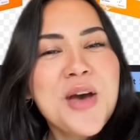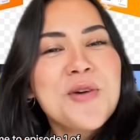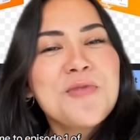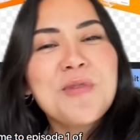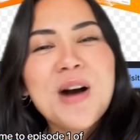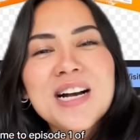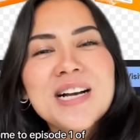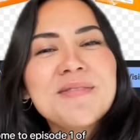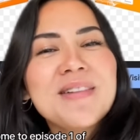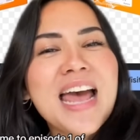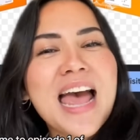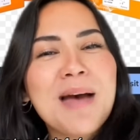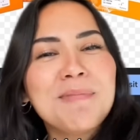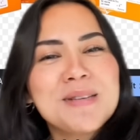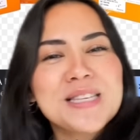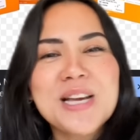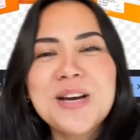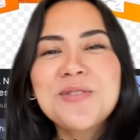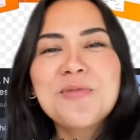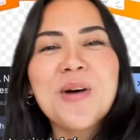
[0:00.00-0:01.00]
Welcome to
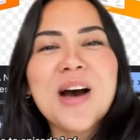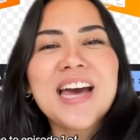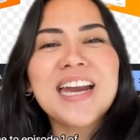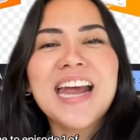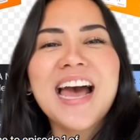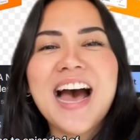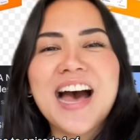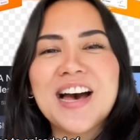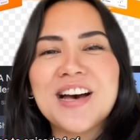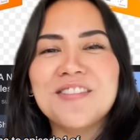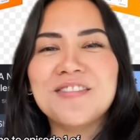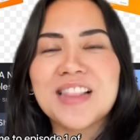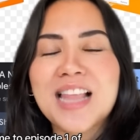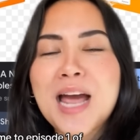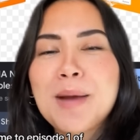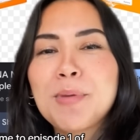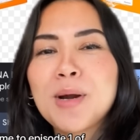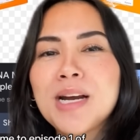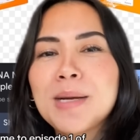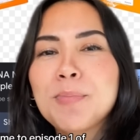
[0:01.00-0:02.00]
episode one of
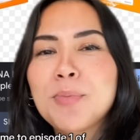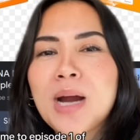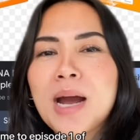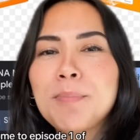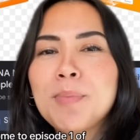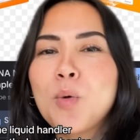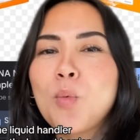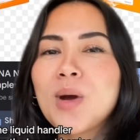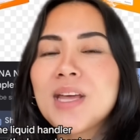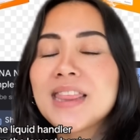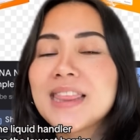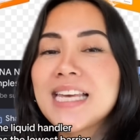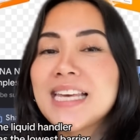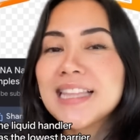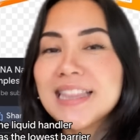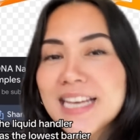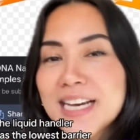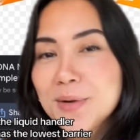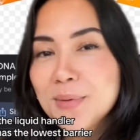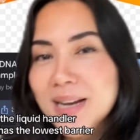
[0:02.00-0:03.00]
Library Prep with the
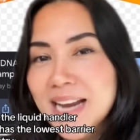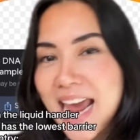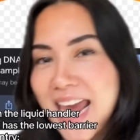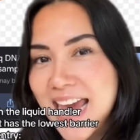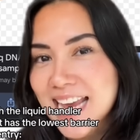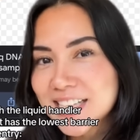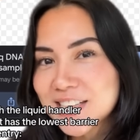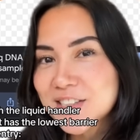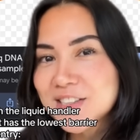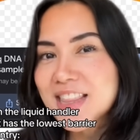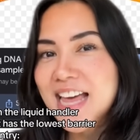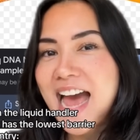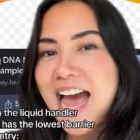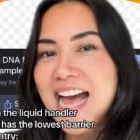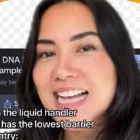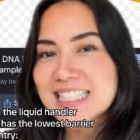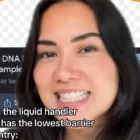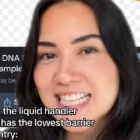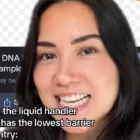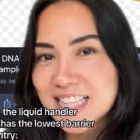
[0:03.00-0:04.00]
liquid handler that
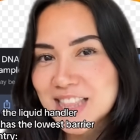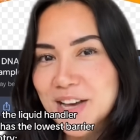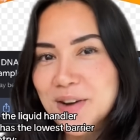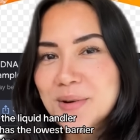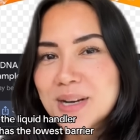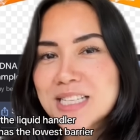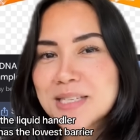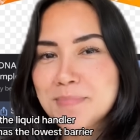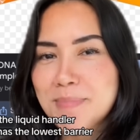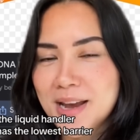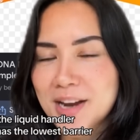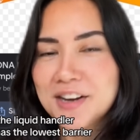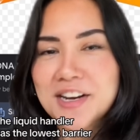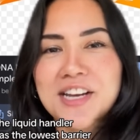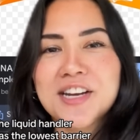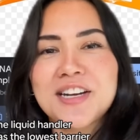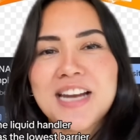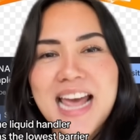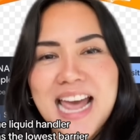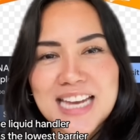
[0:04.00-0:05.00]
has the lowest
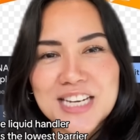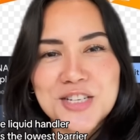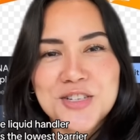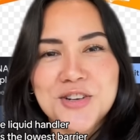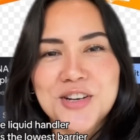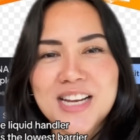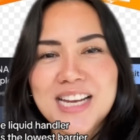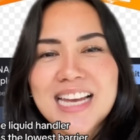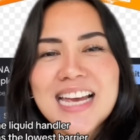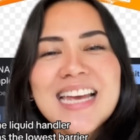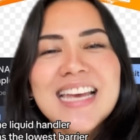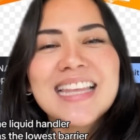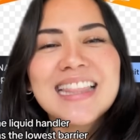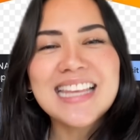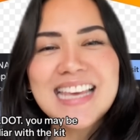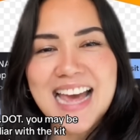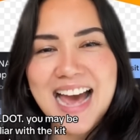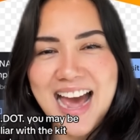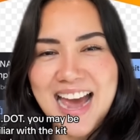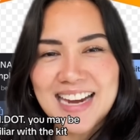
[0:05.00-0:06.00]
barrier to entry,
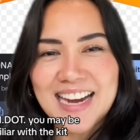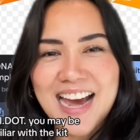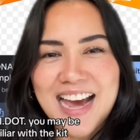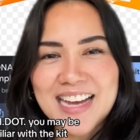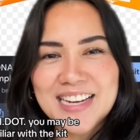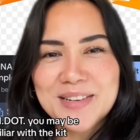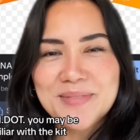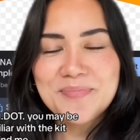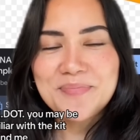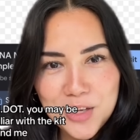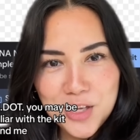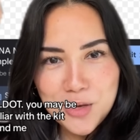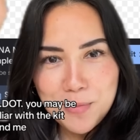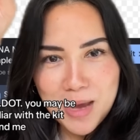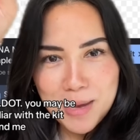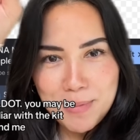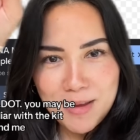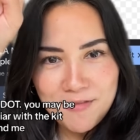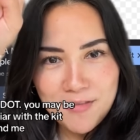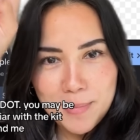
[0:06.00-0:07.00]
the IDOT. You
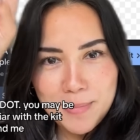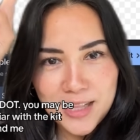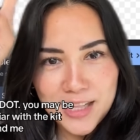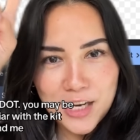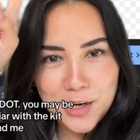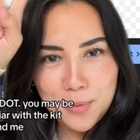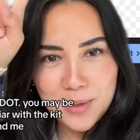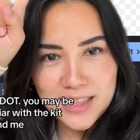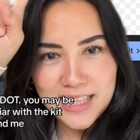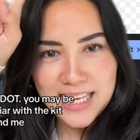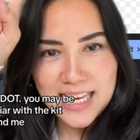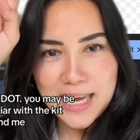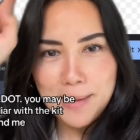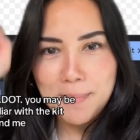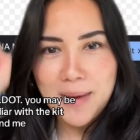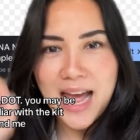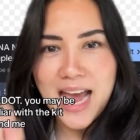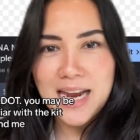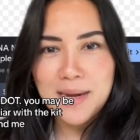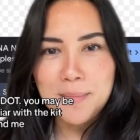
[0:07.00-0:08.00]
may be familiar with the kit
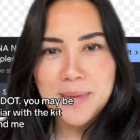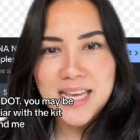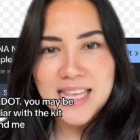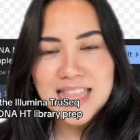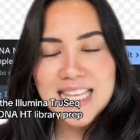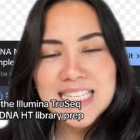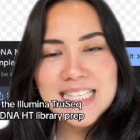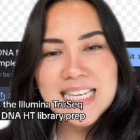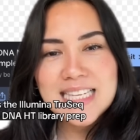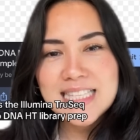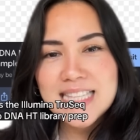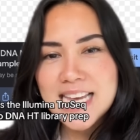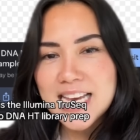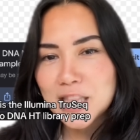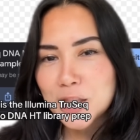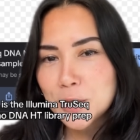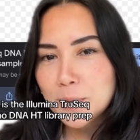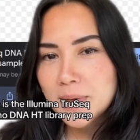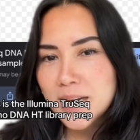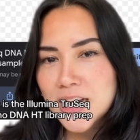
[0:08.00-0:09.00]
behind me. This is the
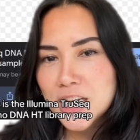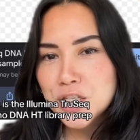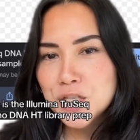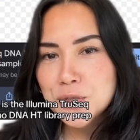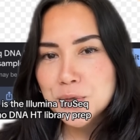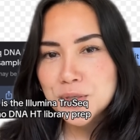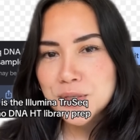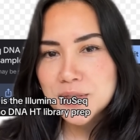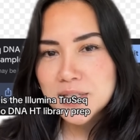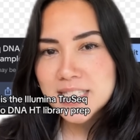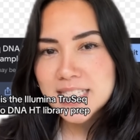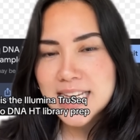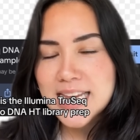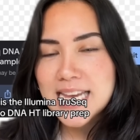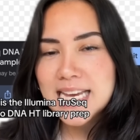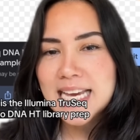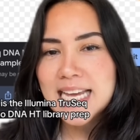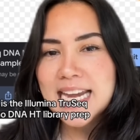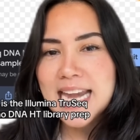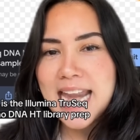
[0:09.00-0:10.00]
Illumina
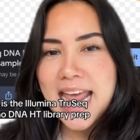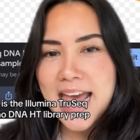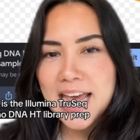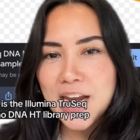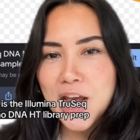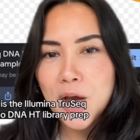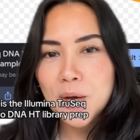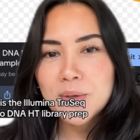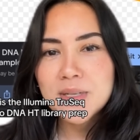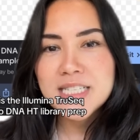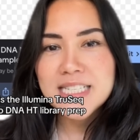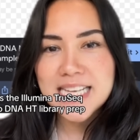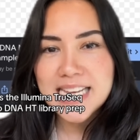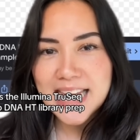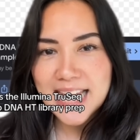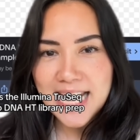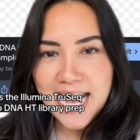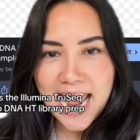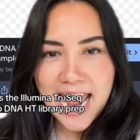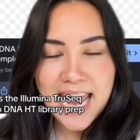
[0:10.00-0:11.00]
TruSeq Nano
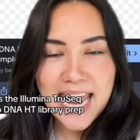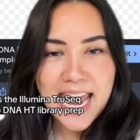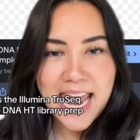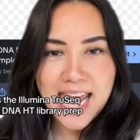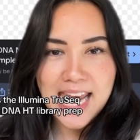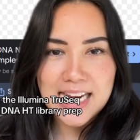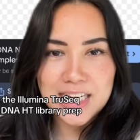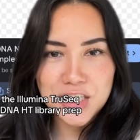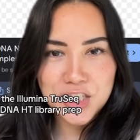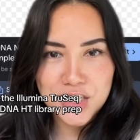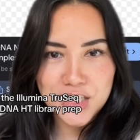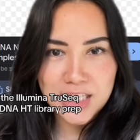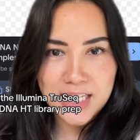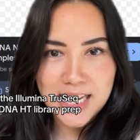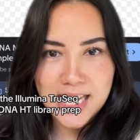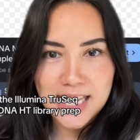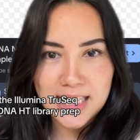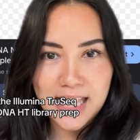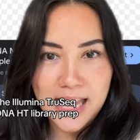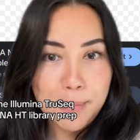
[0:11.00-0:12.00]
DNA
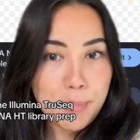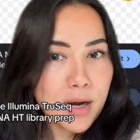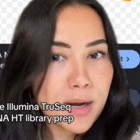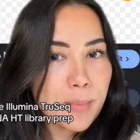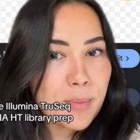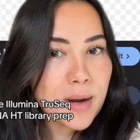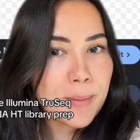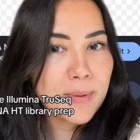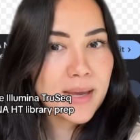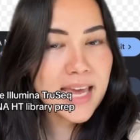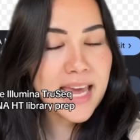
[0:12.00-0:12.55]
HT Library Prep